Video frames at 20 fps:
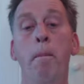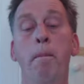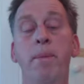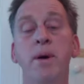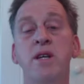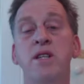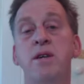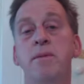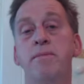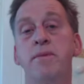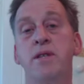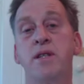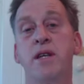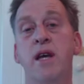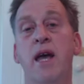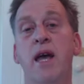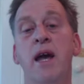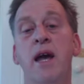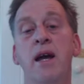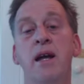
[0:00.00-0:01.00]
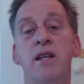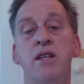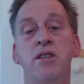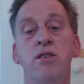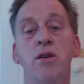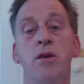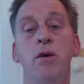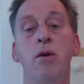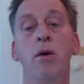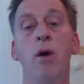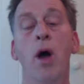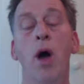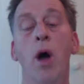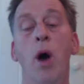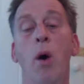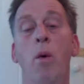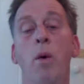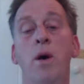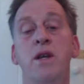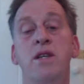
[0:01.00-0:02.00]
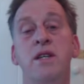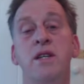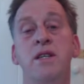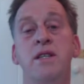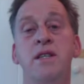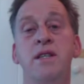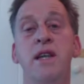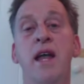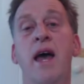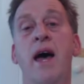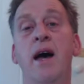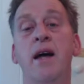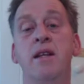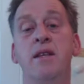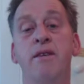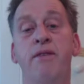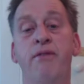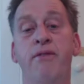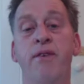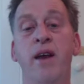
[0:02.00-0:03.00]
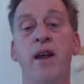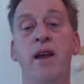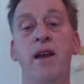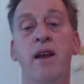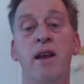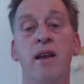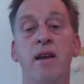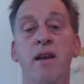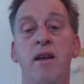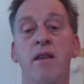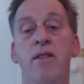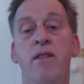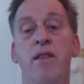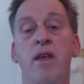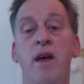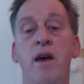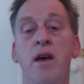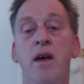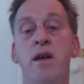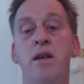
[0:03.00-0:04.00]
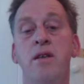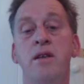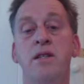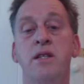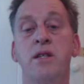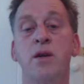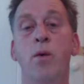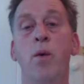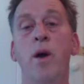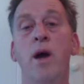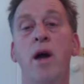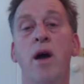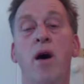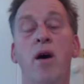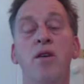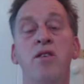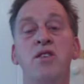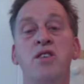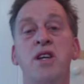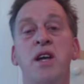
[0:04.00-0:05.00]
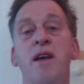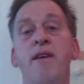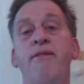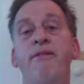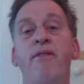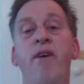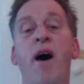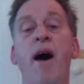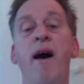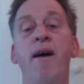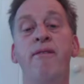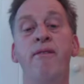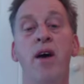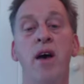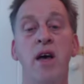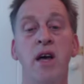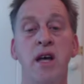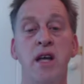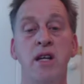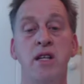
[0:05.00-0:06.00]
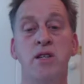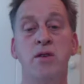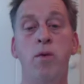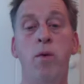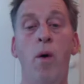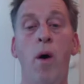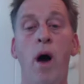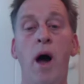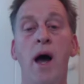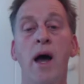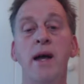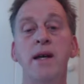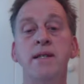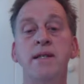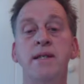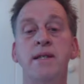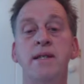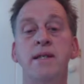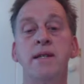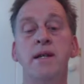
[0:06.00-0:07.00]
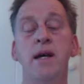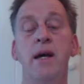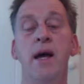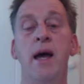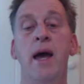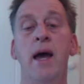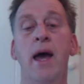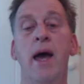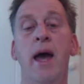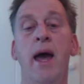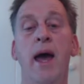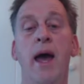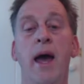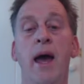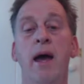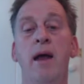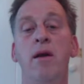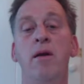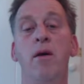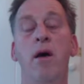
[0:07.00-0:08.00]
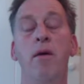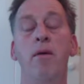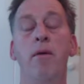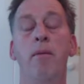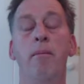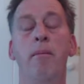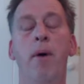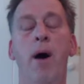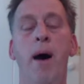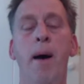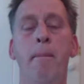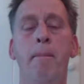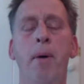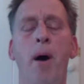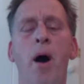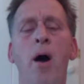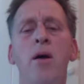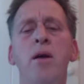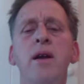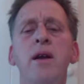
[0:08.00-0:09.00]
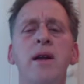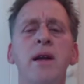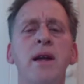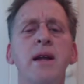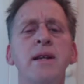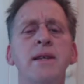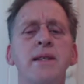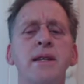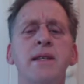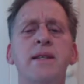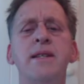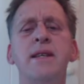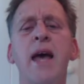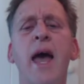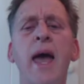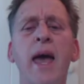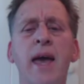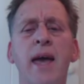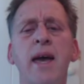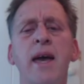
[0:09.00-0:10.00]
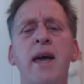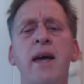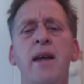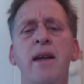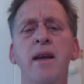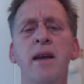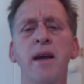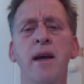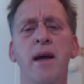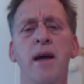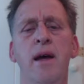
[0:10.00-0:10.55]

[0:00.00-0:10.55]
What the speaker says: bishop to king 2, which is now defending the square on g5 twice, and my opponent is attacking